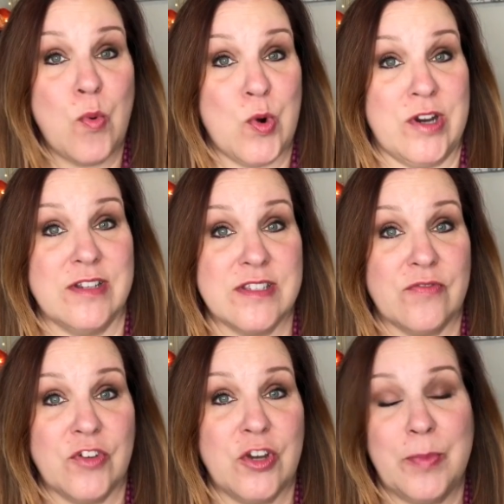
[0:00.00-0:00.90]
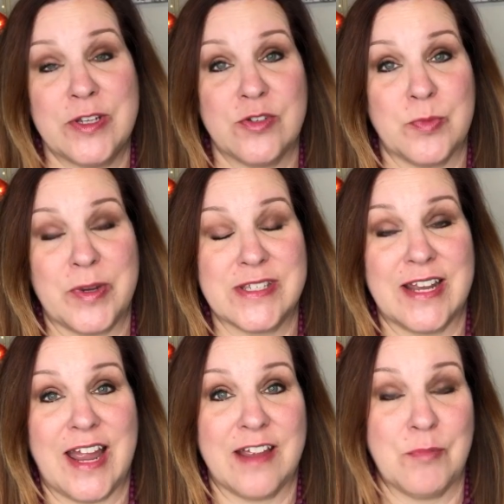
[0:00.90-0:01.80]
boards for your Pinterest
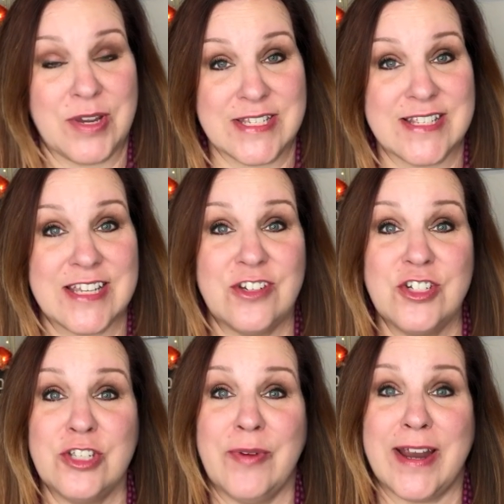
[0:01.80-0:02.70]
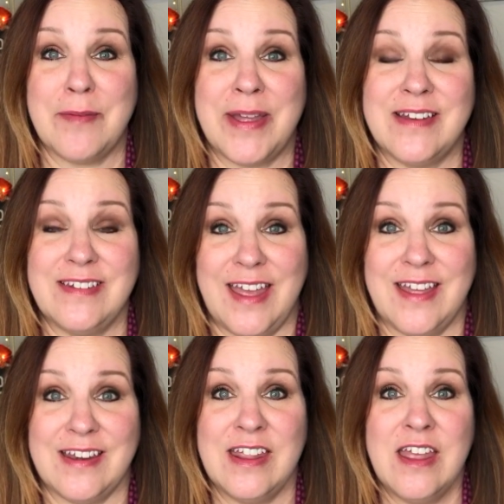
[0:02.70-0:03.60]
presence. I usually recommend
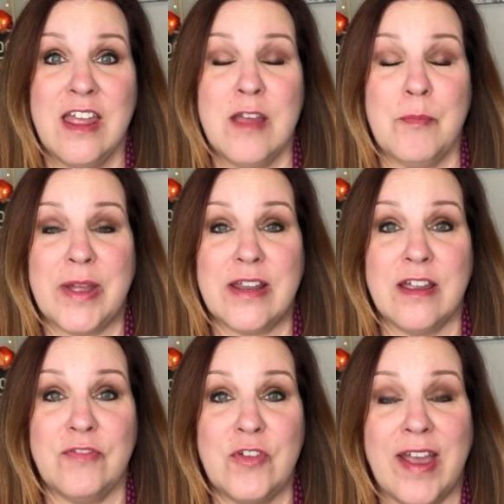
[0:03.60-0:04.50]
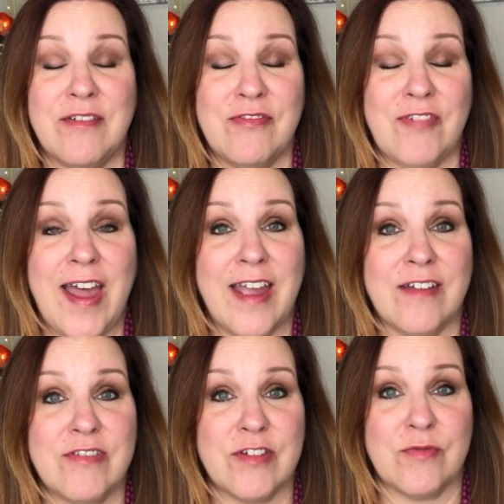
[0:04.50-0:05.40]
10, but if you have
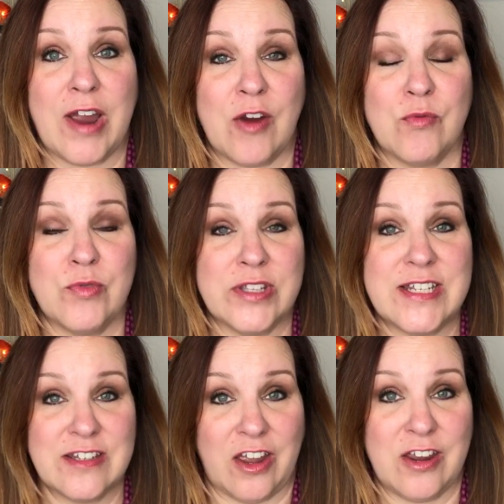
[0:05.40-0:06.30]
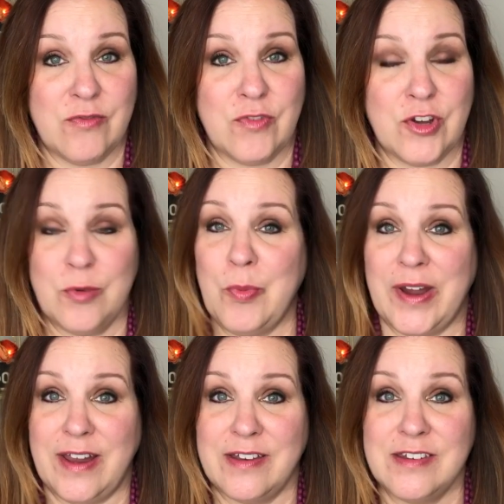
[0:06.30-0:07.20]
5 that are really tight for your
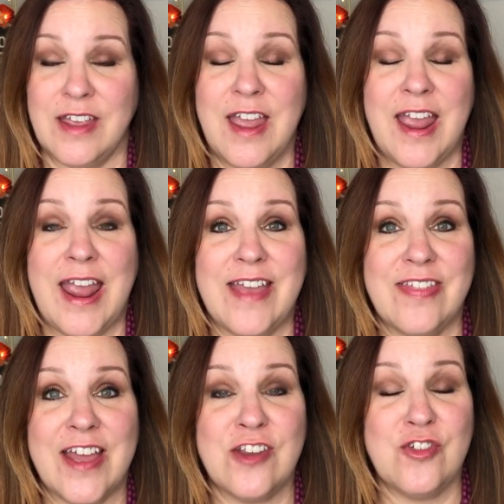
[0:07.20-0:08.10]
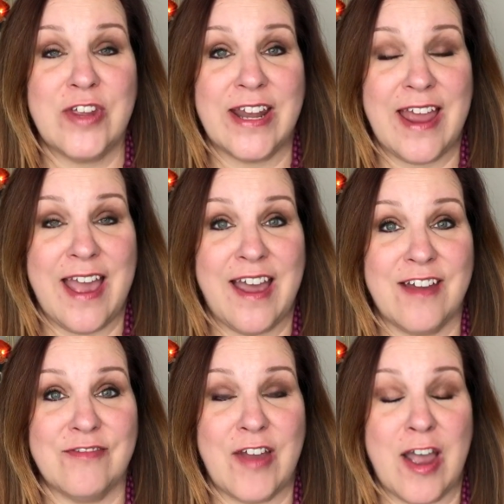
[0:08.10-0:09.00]
brand, and then you can
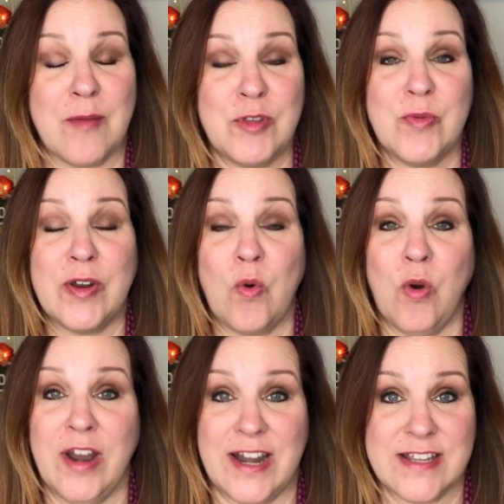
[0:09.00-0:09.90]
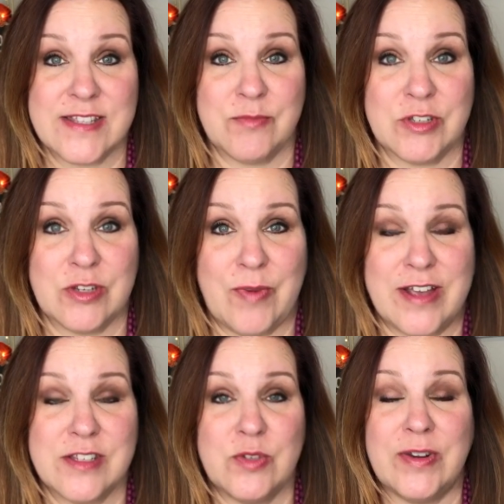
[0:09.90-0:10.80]
have, you want to organize them really
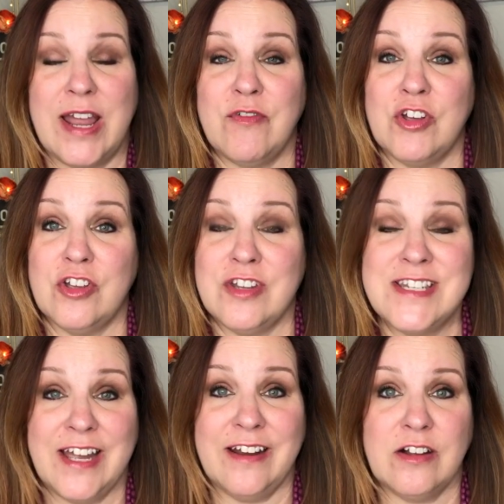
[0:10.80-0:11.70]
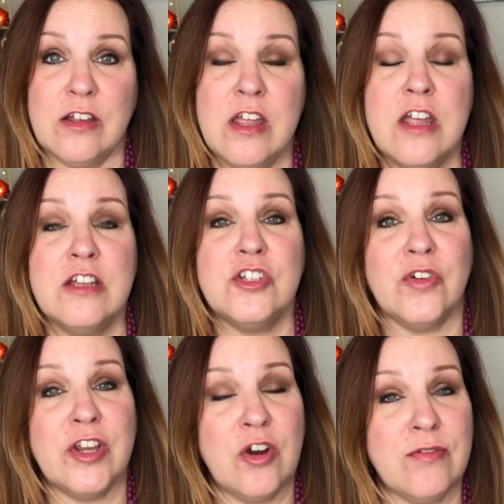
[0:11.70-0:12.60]
well. So you want to have a good title.
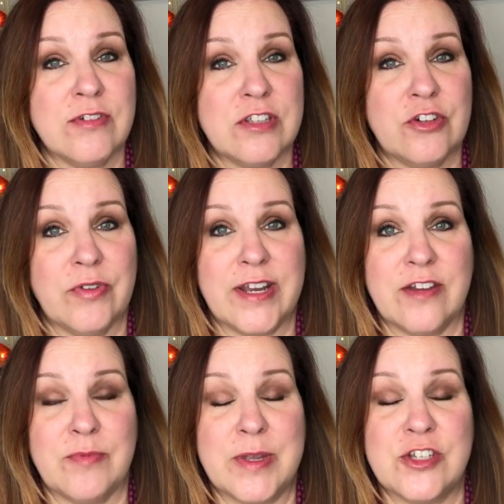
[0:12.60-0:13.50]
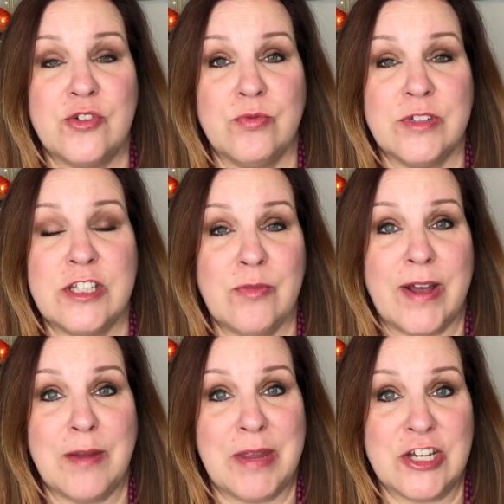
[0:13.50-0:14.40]
Don't get overly creative because you really
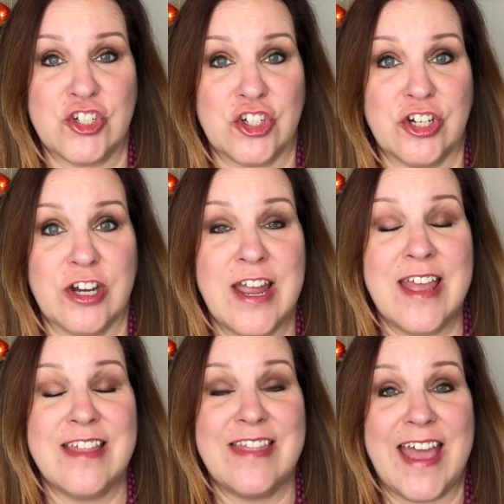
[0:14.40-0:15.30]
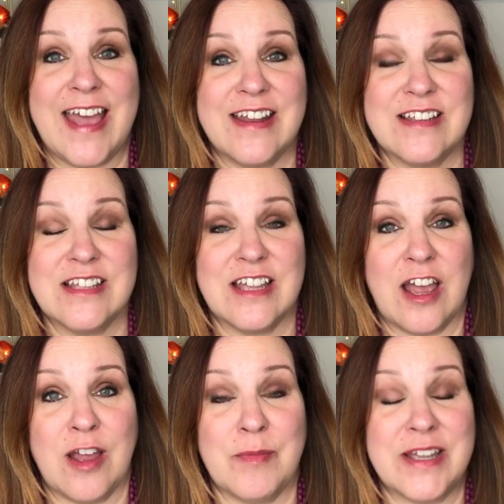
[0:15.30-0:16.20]
want to make sure that
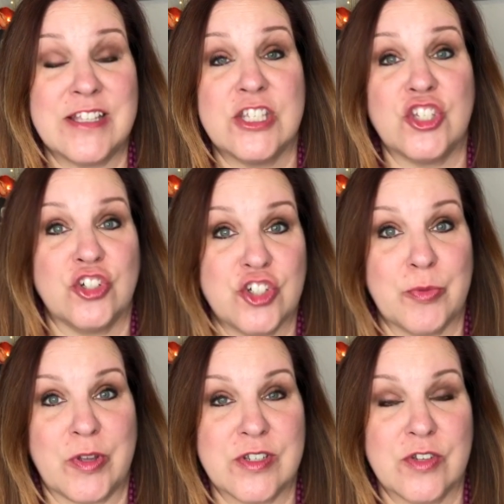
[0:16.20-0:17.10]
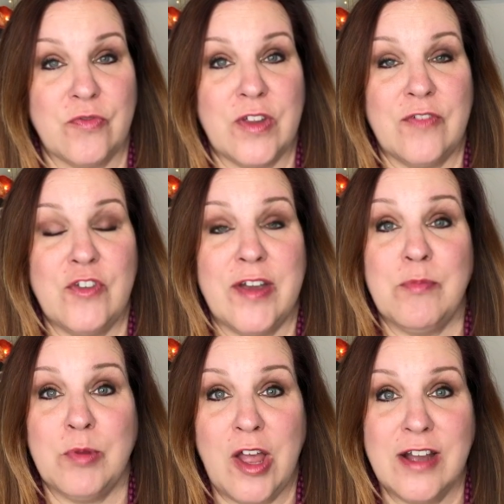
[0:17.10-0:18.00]
it's searchable. So if you
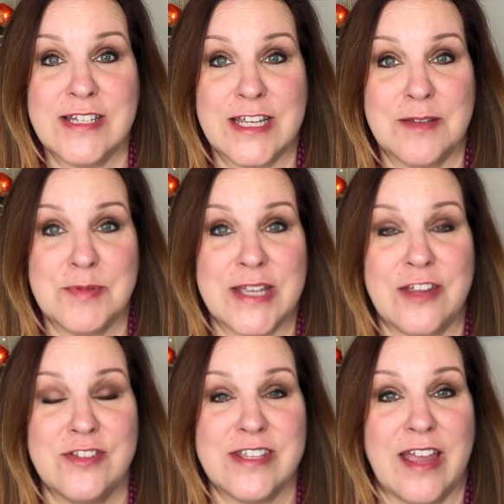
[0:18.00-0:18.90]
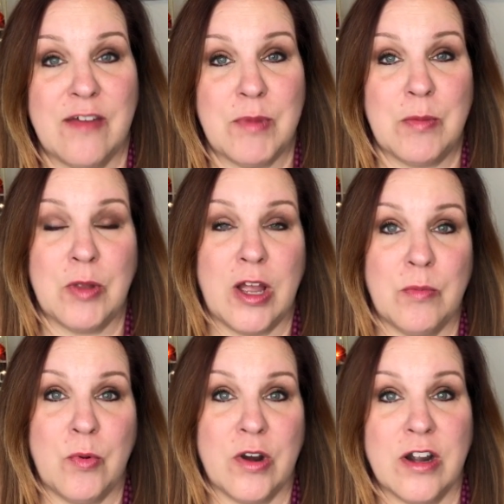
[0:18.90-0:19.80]
have blog tips, I used to have my
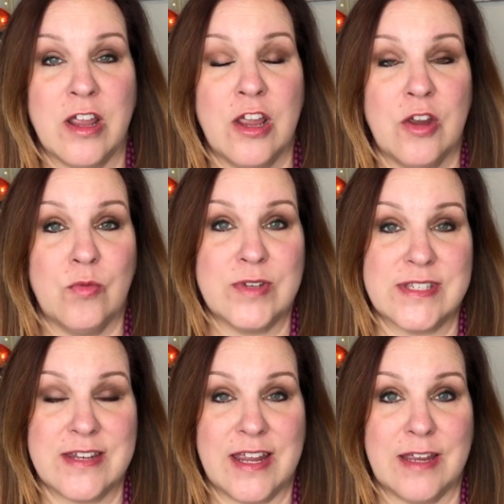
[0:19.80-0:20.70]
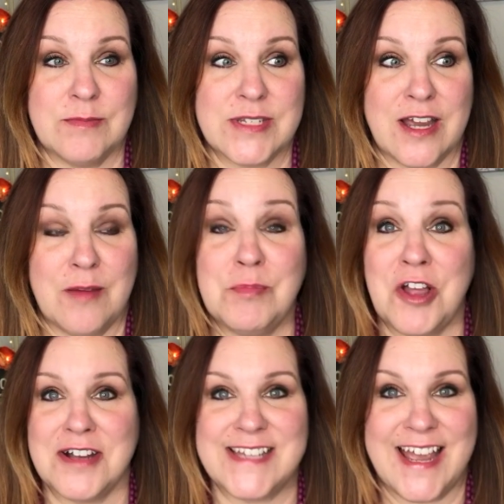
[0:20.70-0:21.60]
blog board was named
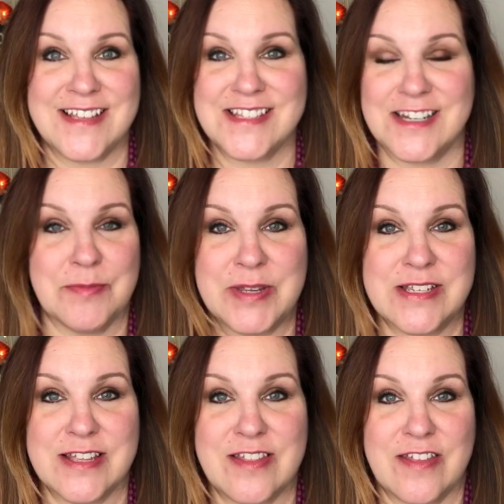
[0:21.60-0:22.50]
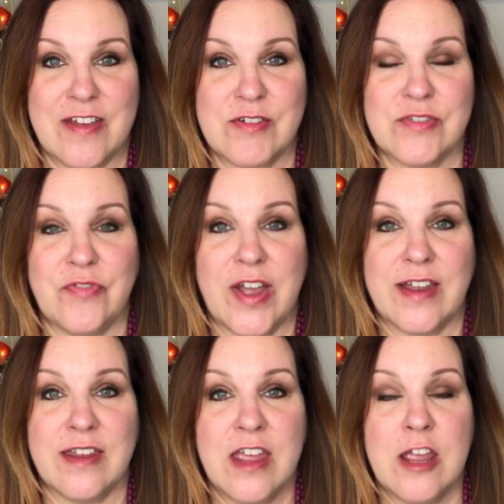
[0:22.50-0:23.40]
Blogtastic because I thought that was
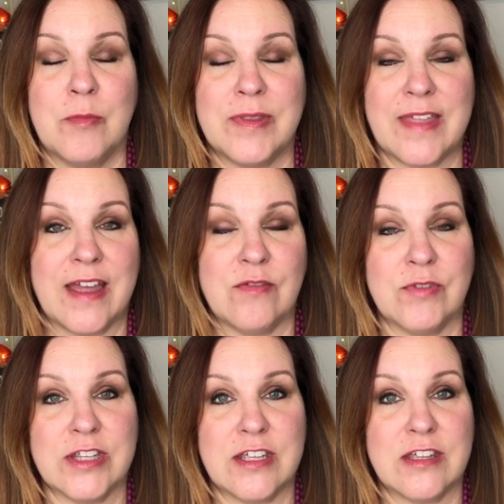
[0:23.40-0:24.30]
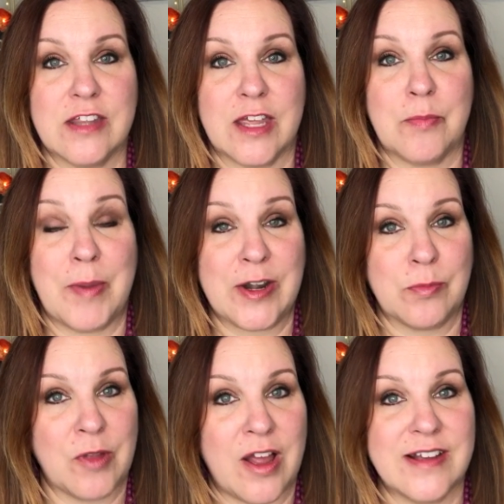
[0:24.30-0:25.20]
fun, but then really like better
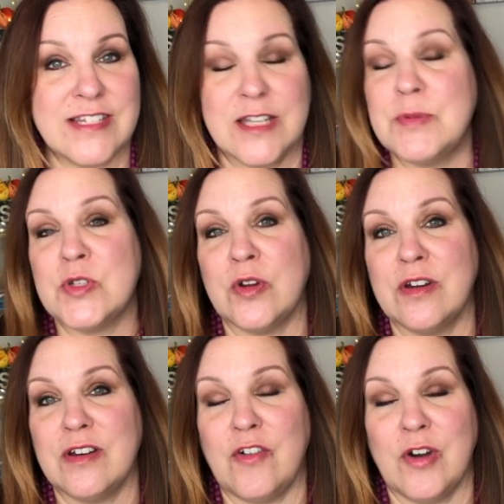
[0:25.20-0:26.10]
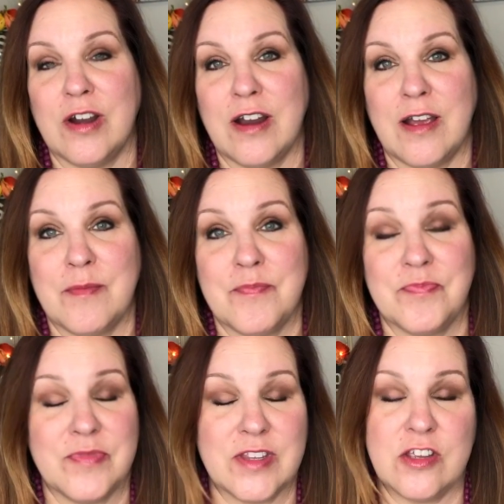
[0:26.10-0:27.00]
blog tips or
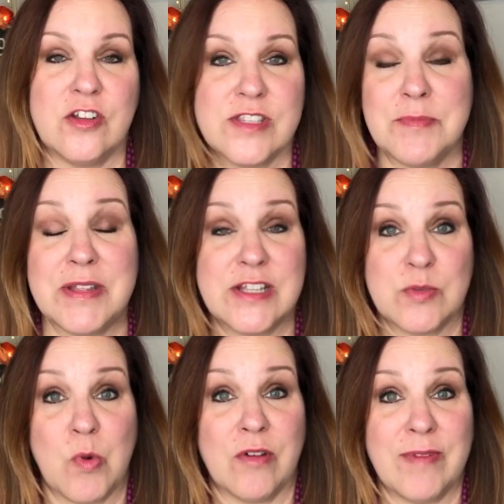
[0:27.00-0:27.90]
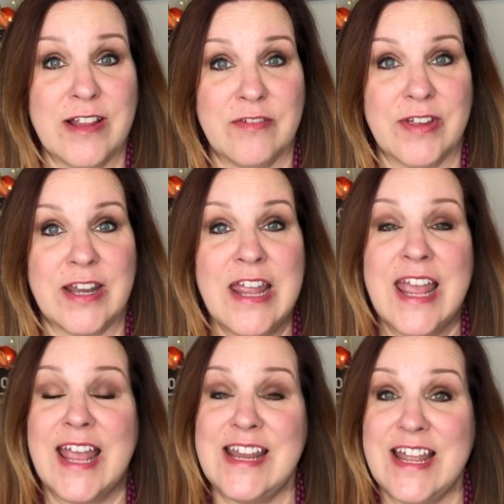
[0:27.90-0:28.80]
something that's more relevant
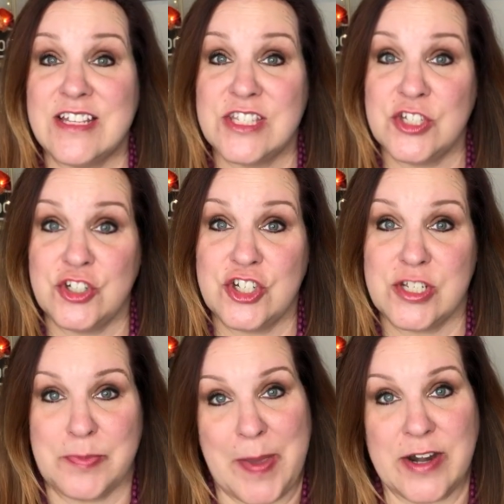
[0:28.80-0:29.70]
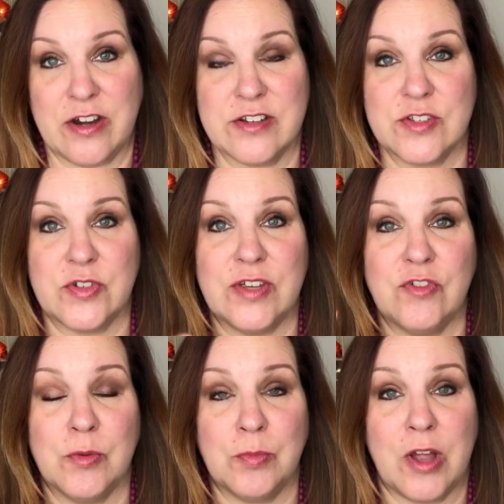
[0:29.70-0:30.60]
and has searches better. So
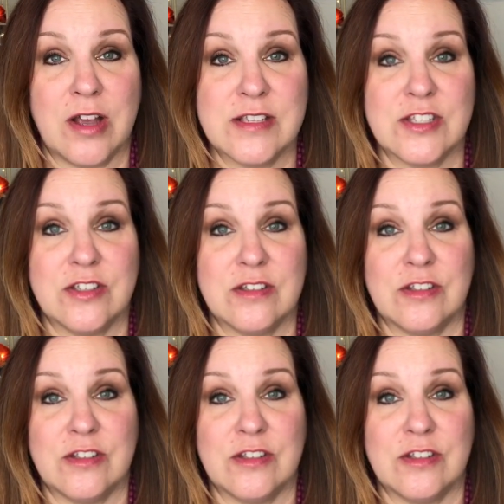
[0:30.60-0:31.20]
give your boards